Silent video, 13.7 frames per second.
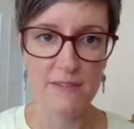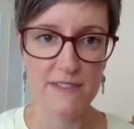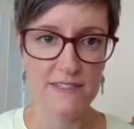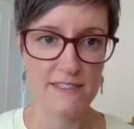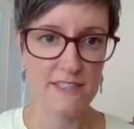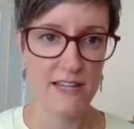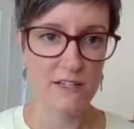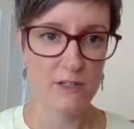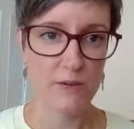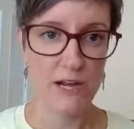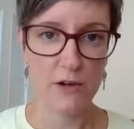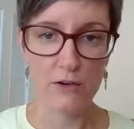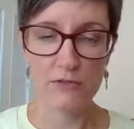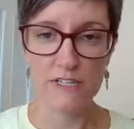This has had quite
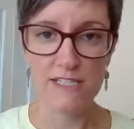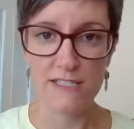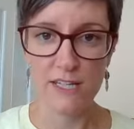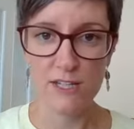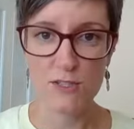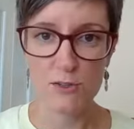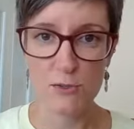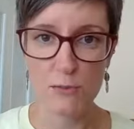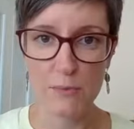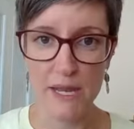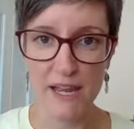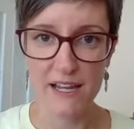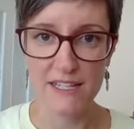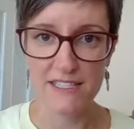a lot of research done
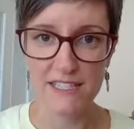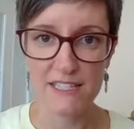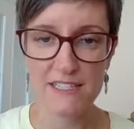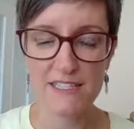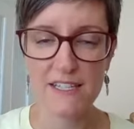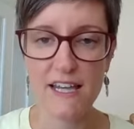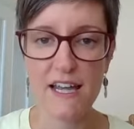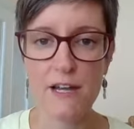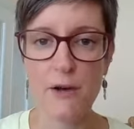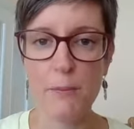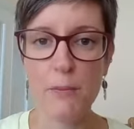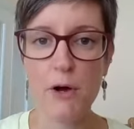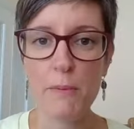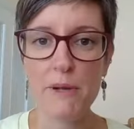behind it, and
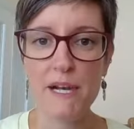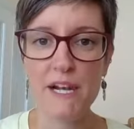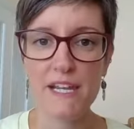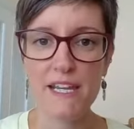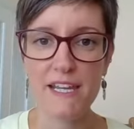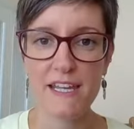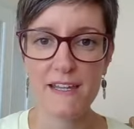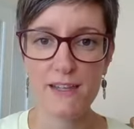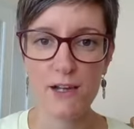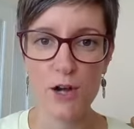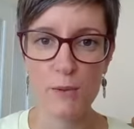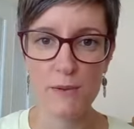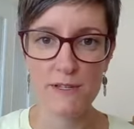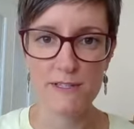I'll pop a link in the
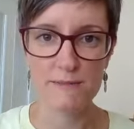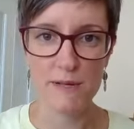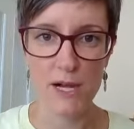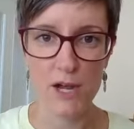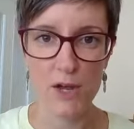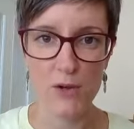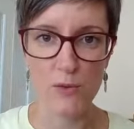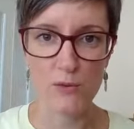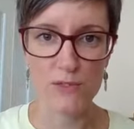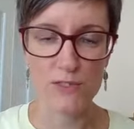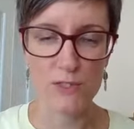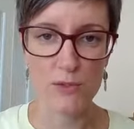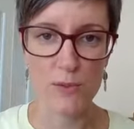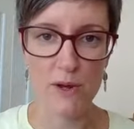comments below
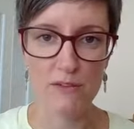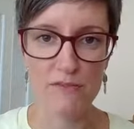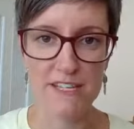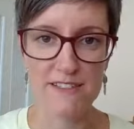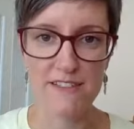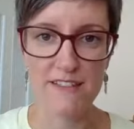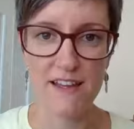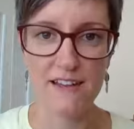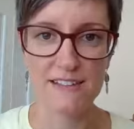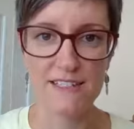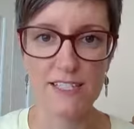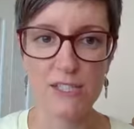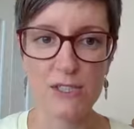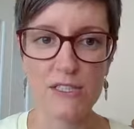to a recent
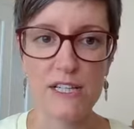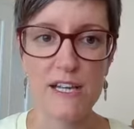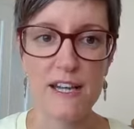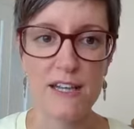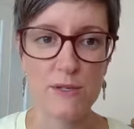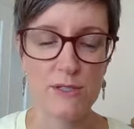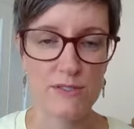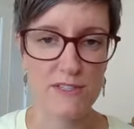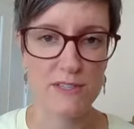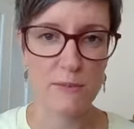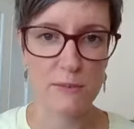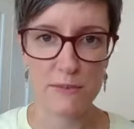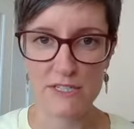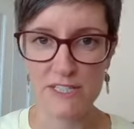article, which is in
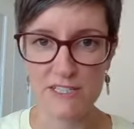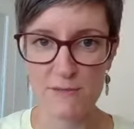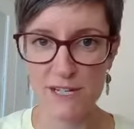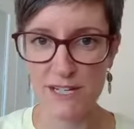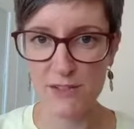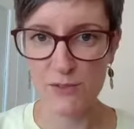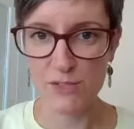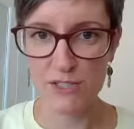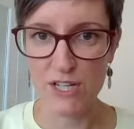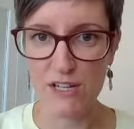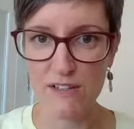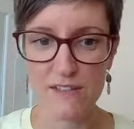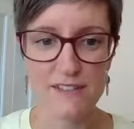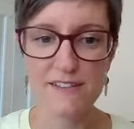the British Medical
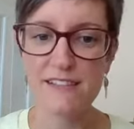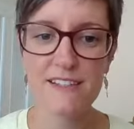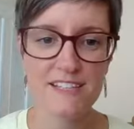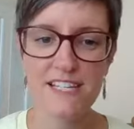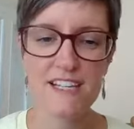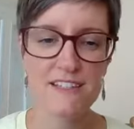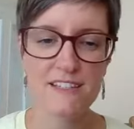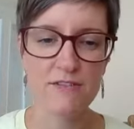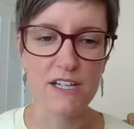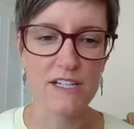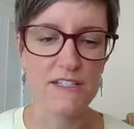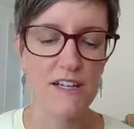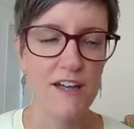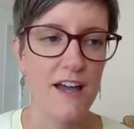Journal. It's an easy
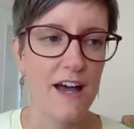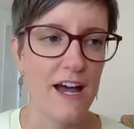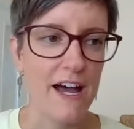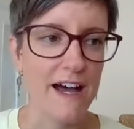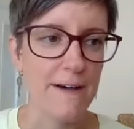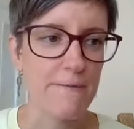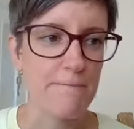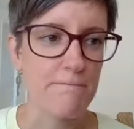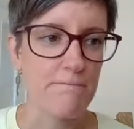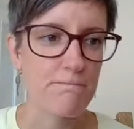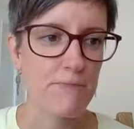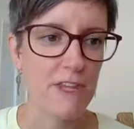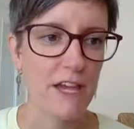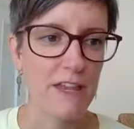read, and
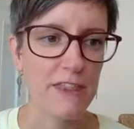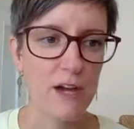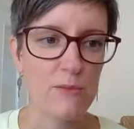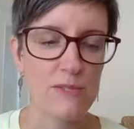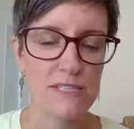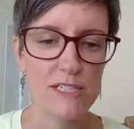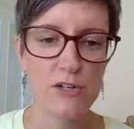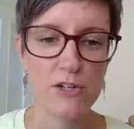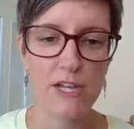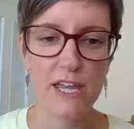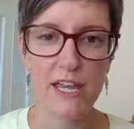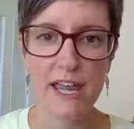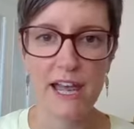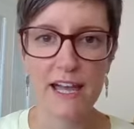that was
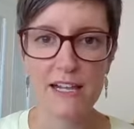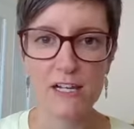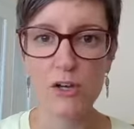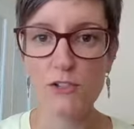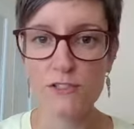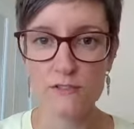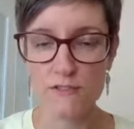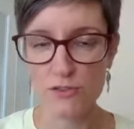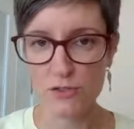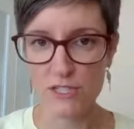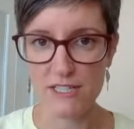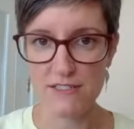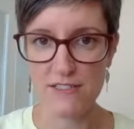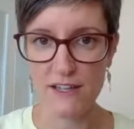looking at lots of
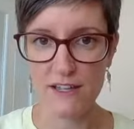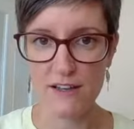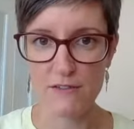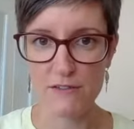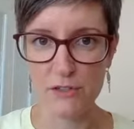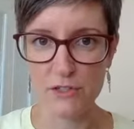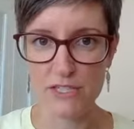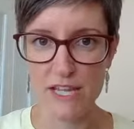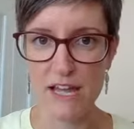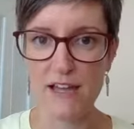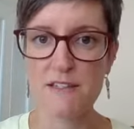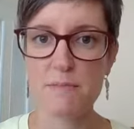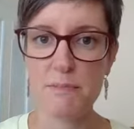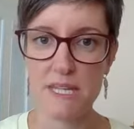studies that have looked at
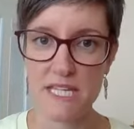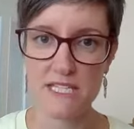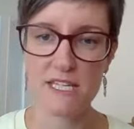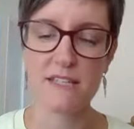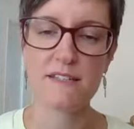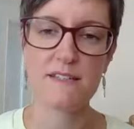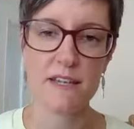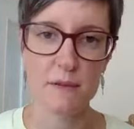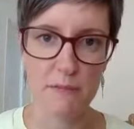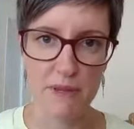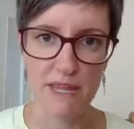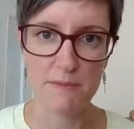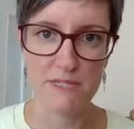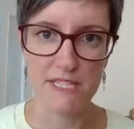B6 and
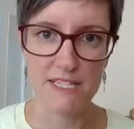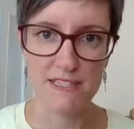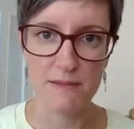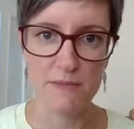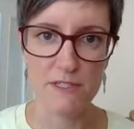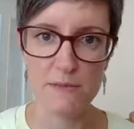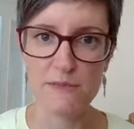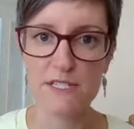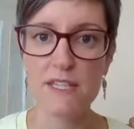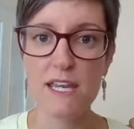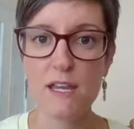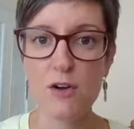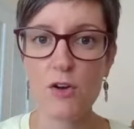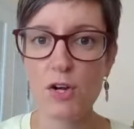PMT symptoms, and
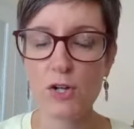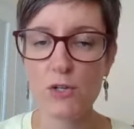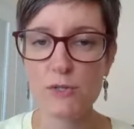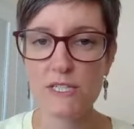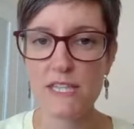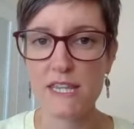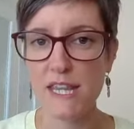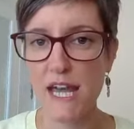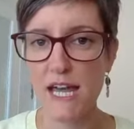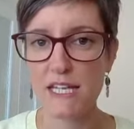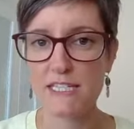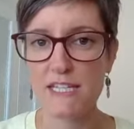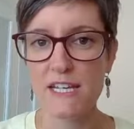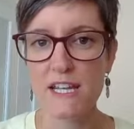they concluded
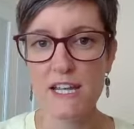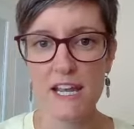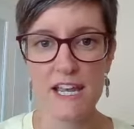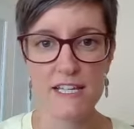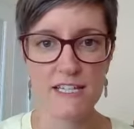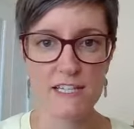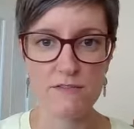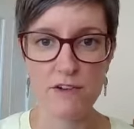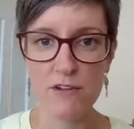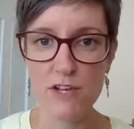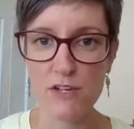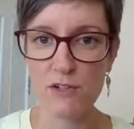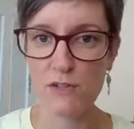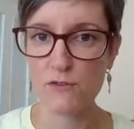that it is very
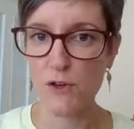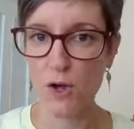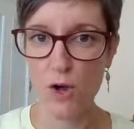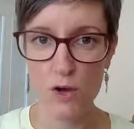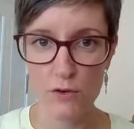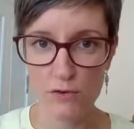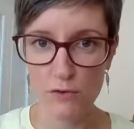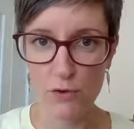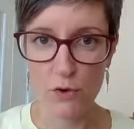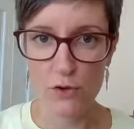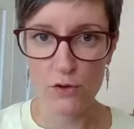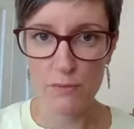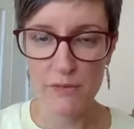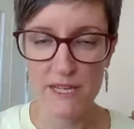good for
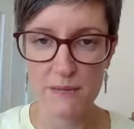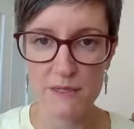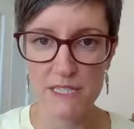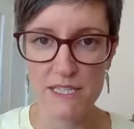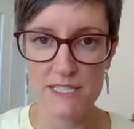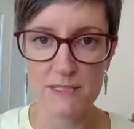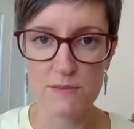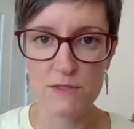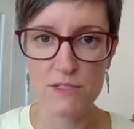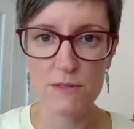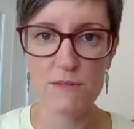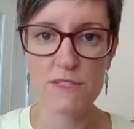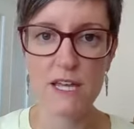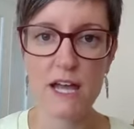overall PMT
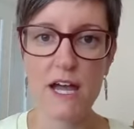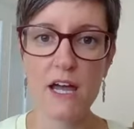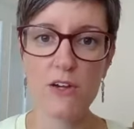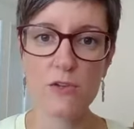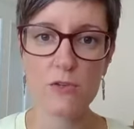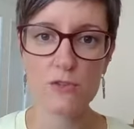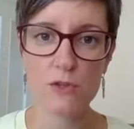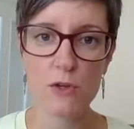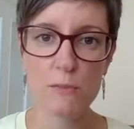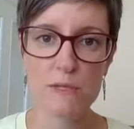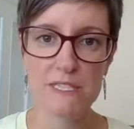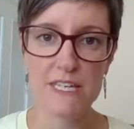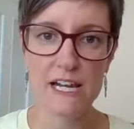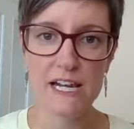symptoms, and also
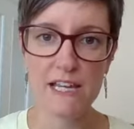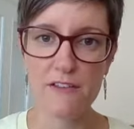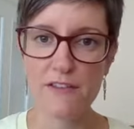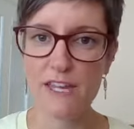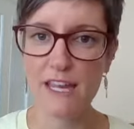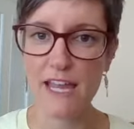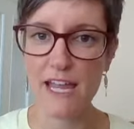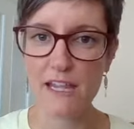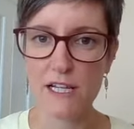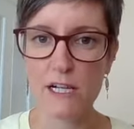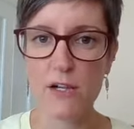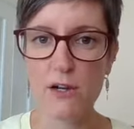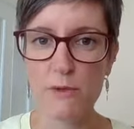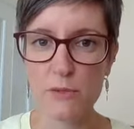particularly if you're getting the
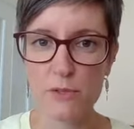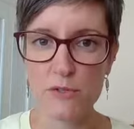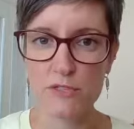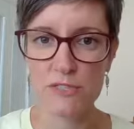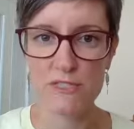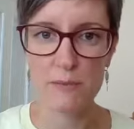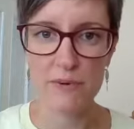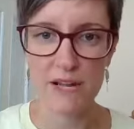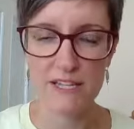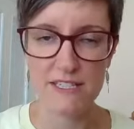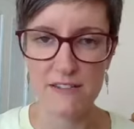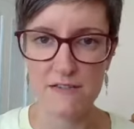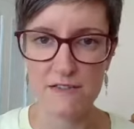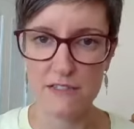low mood and
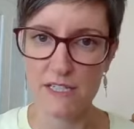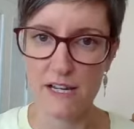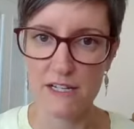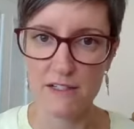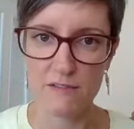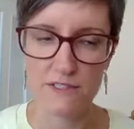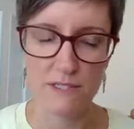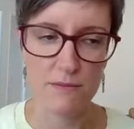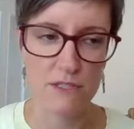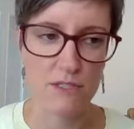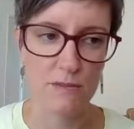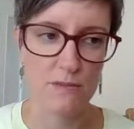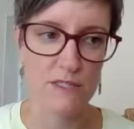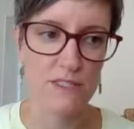depressive kind of
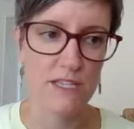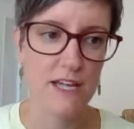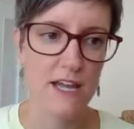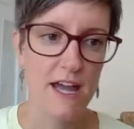symptoms.